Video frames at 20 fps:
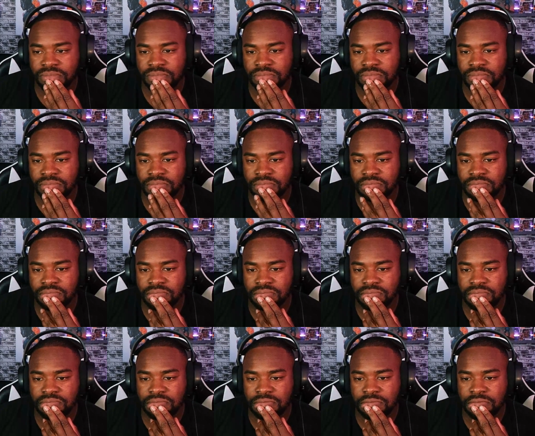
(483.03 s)

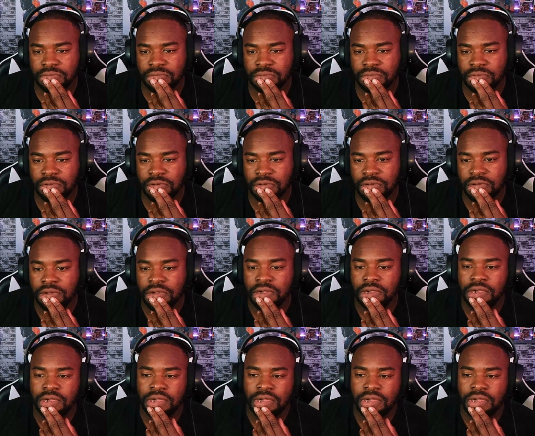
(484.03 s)
Nobody speaks.